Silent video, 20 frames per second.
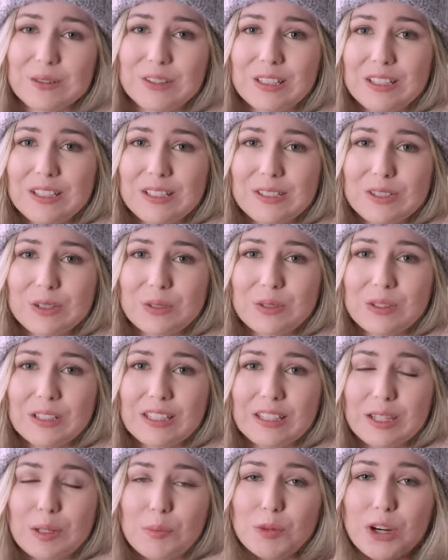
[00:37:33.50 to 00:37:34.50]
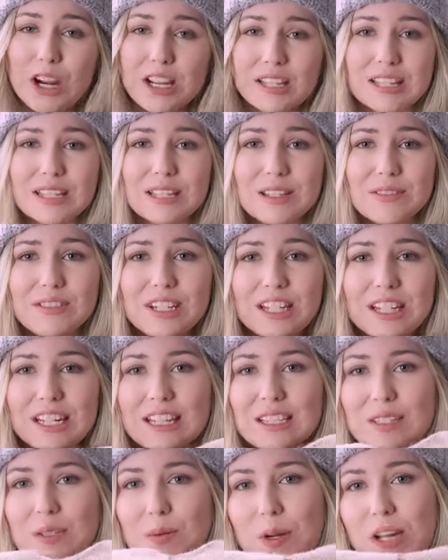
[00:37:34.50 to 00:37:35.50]
really enjoy the process of knitting
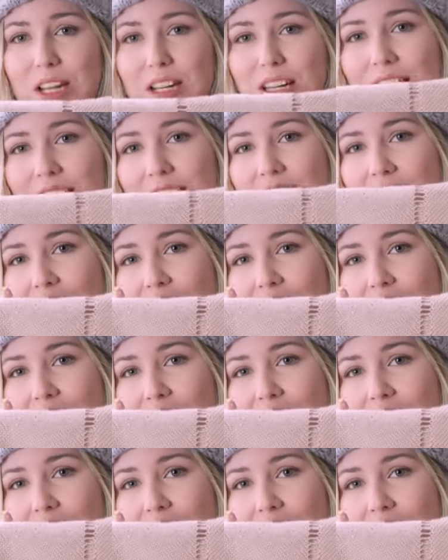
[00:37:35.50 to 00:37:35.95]
this one.